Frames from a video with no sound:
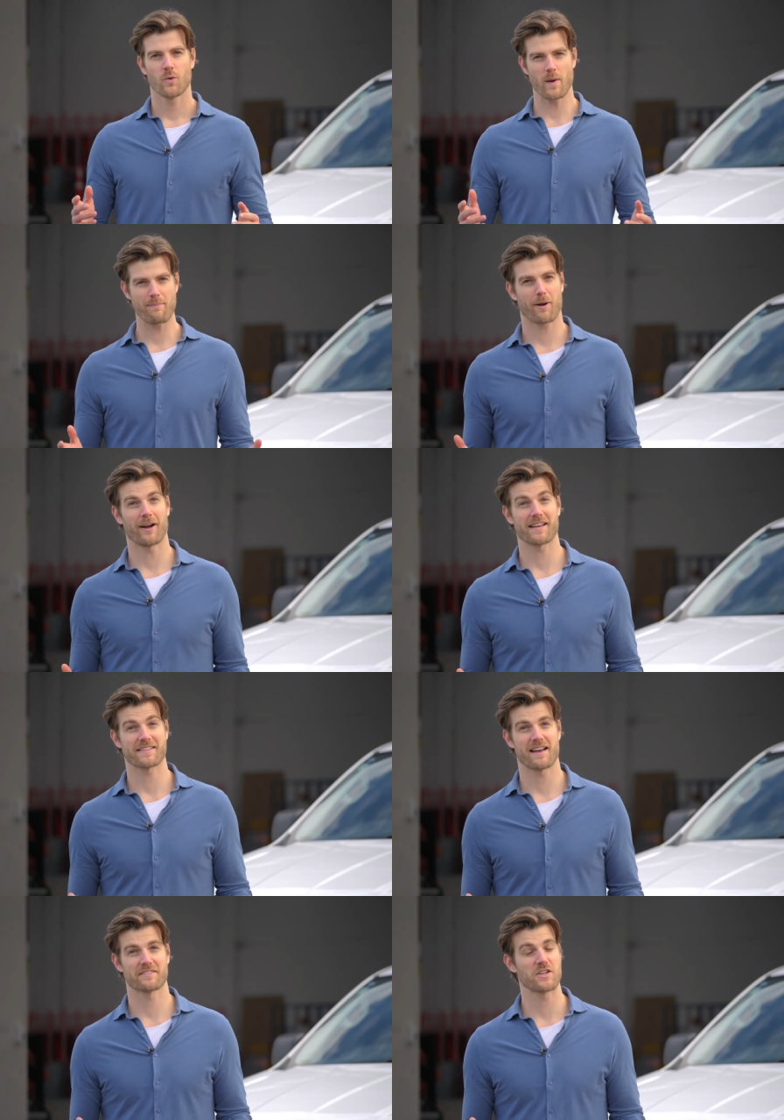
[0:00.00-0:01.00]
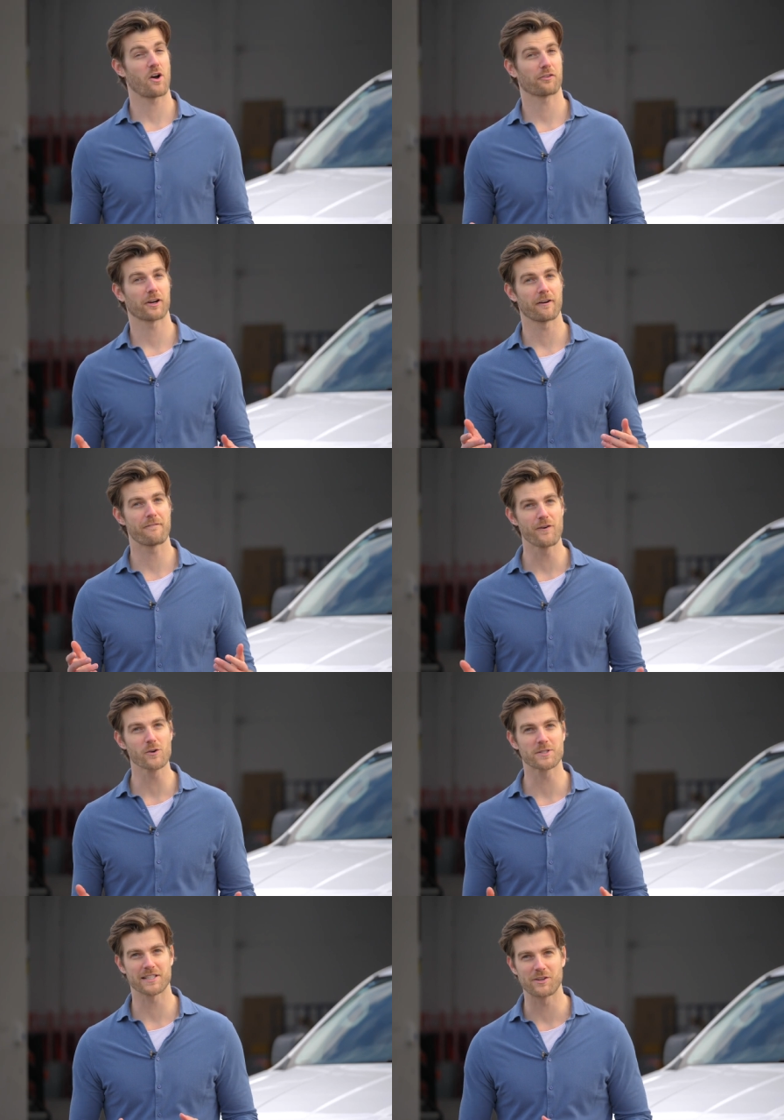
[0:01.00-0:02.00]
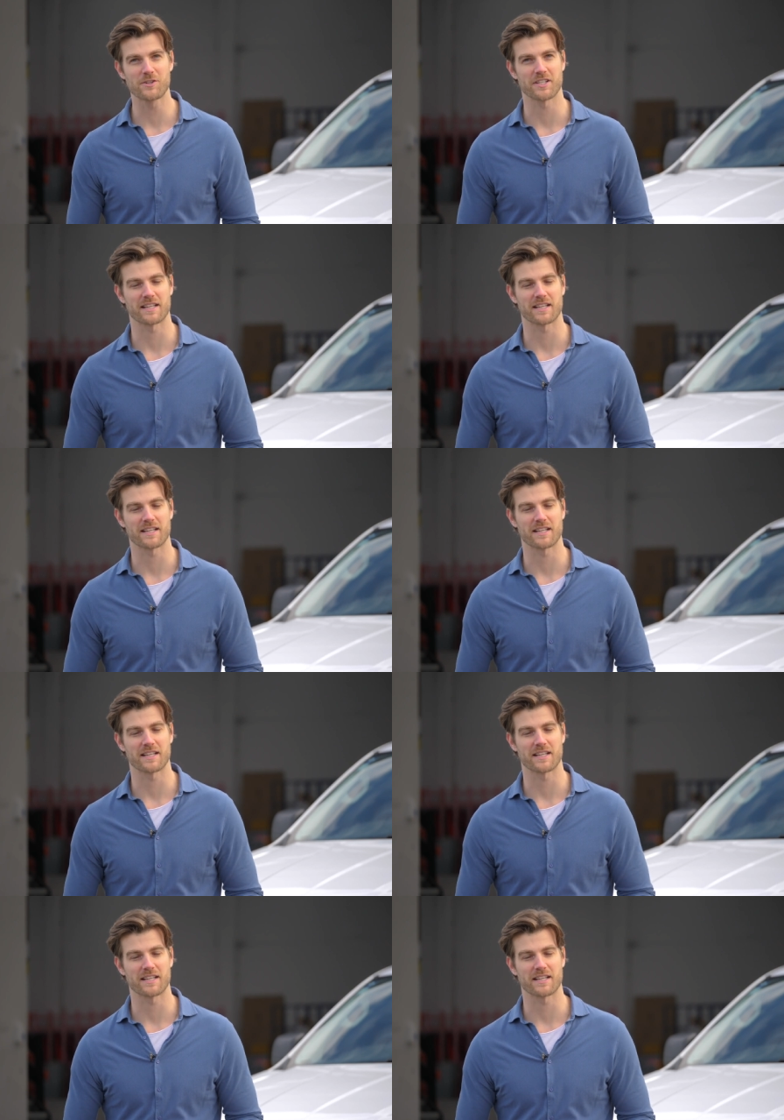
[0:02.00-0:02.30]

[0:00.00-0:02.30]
We pride ourselves in offering a full solution